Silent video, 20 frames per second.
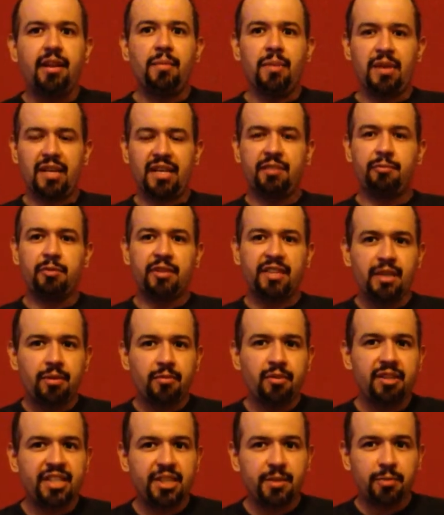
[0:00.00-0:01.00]
Because when
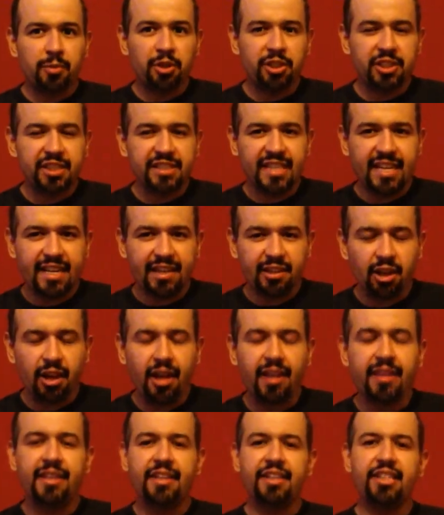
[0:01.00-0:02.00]
someone's supposed to take a
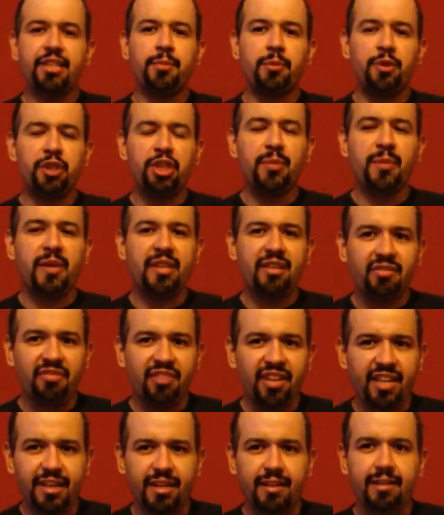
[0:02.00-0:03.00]
loss, they're supposed to be
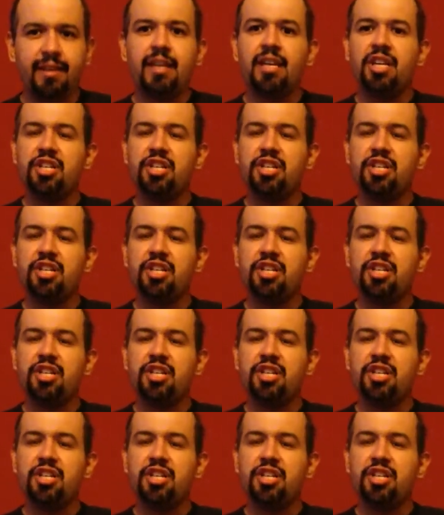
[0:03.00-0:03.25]
defeated.